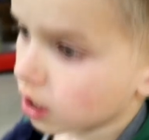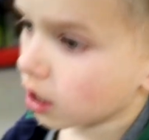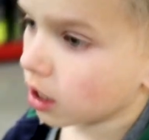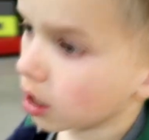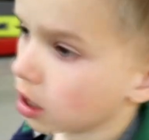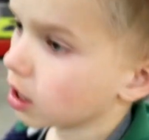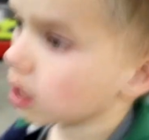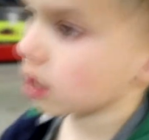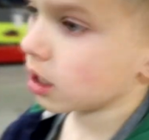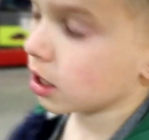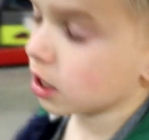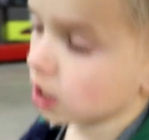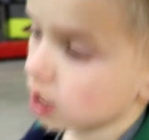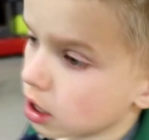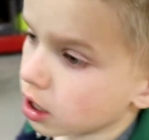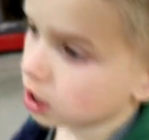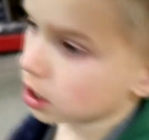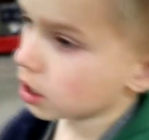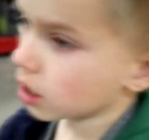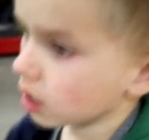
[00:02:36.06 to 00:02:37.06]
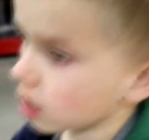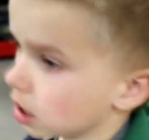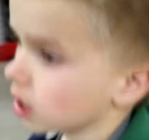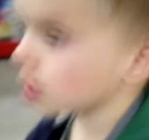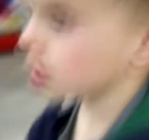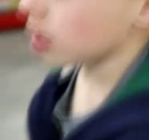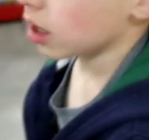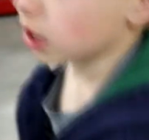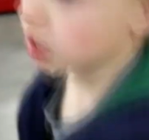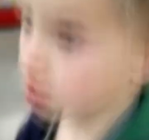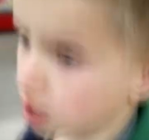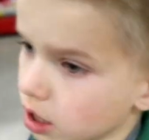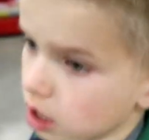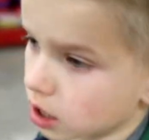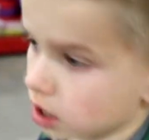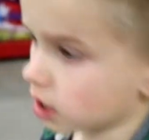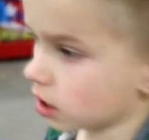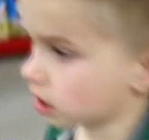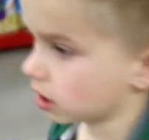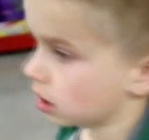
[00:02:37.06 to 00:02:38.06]
Do you think they built a fort?
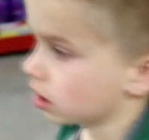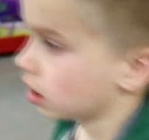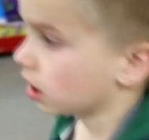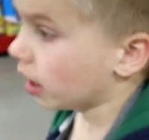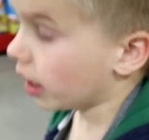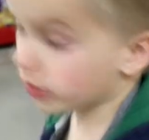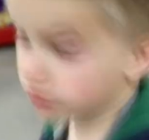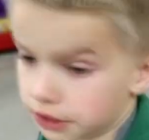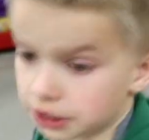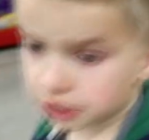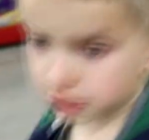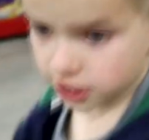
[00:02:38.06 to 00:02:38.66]
If they